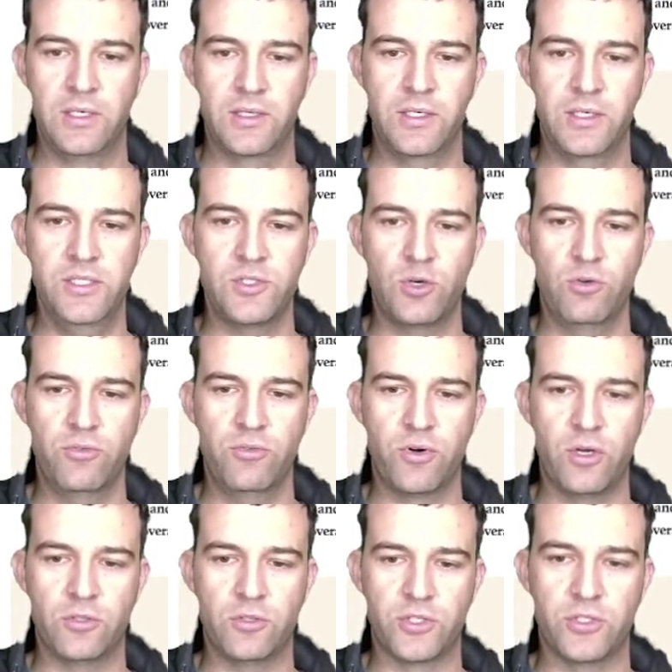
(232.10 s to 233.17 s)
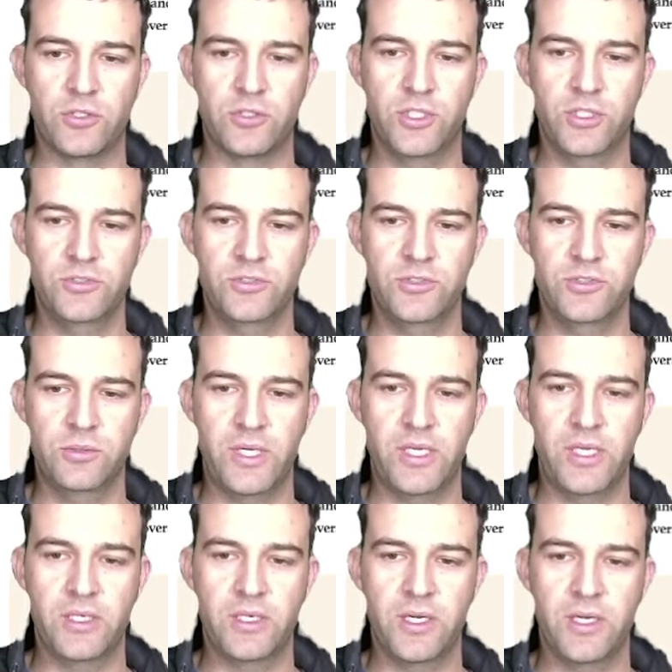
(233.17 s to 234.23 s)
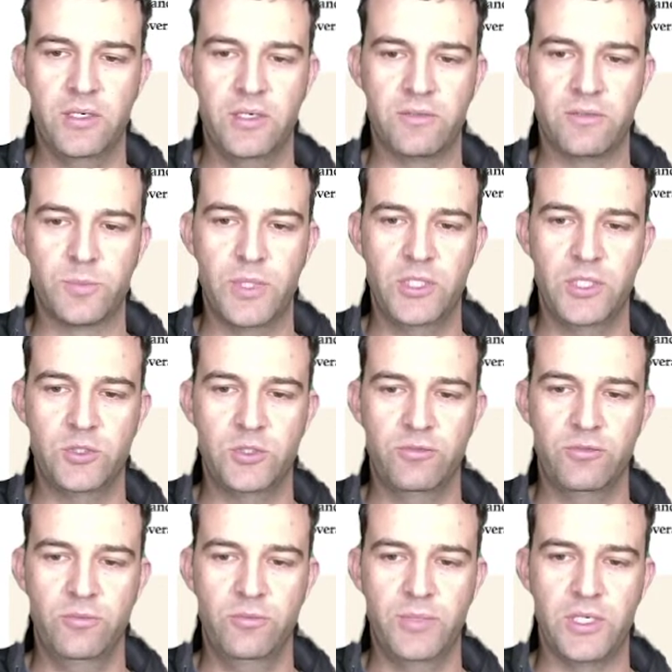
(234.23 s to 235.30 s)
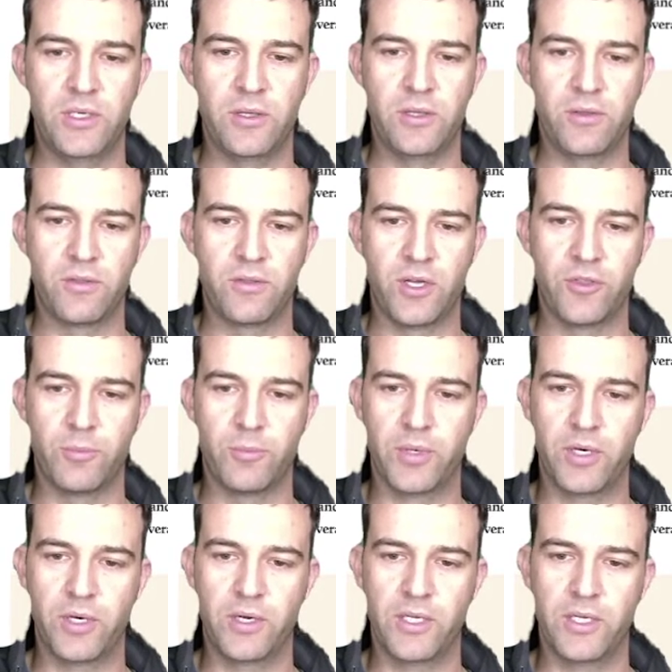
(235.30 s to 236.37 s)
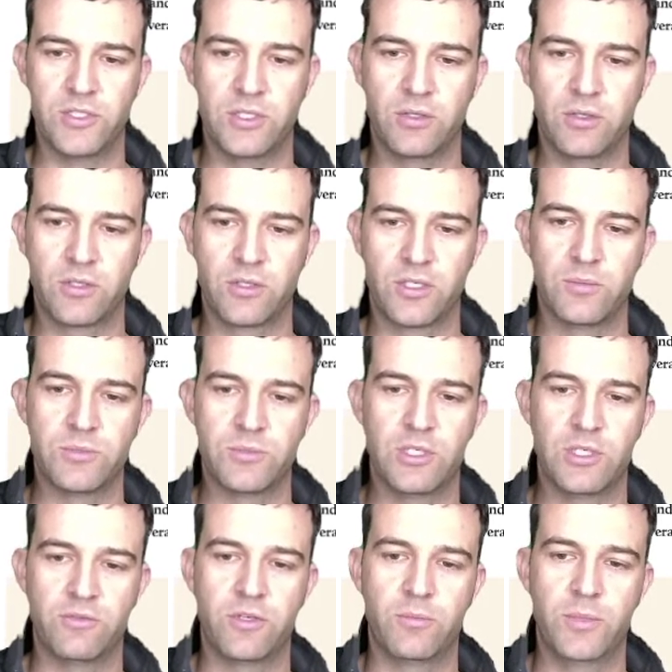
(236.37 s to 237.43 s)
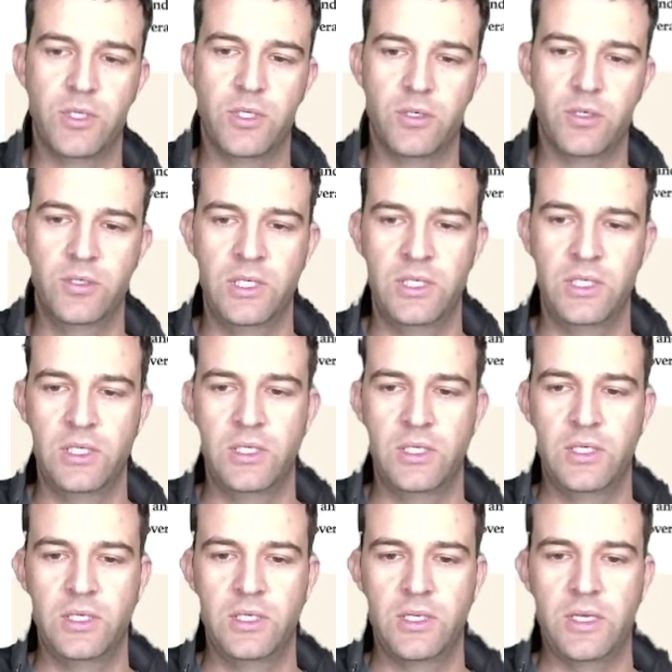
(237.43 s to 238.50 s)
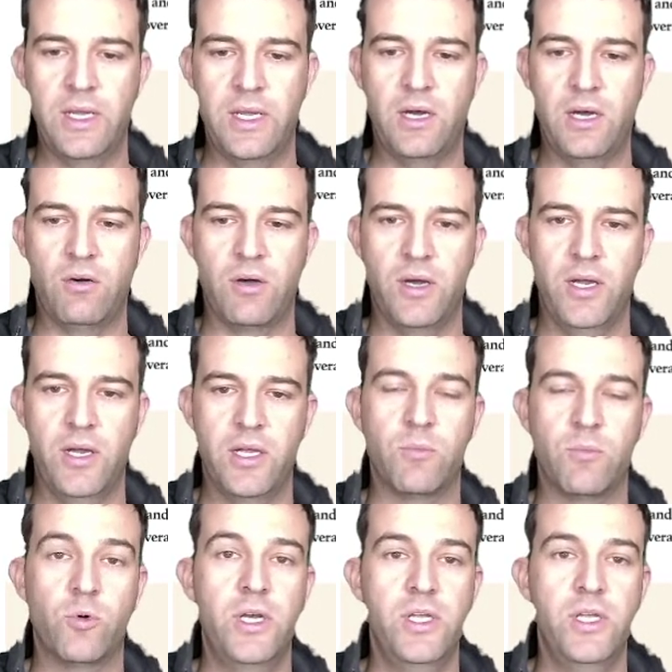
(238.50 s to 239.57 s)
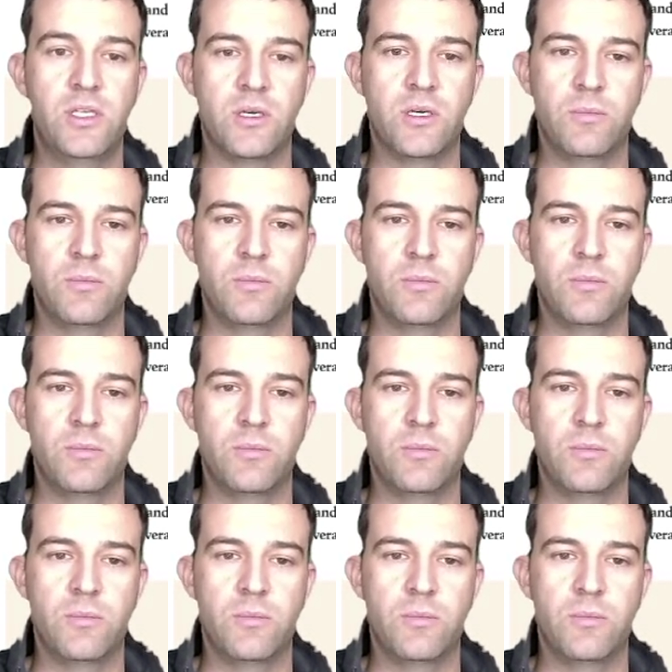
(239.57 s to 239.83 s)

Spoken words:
"These overalls are just the right kind of special for me," thought the bear as he looked at himself in a mirror. "Now I am ready to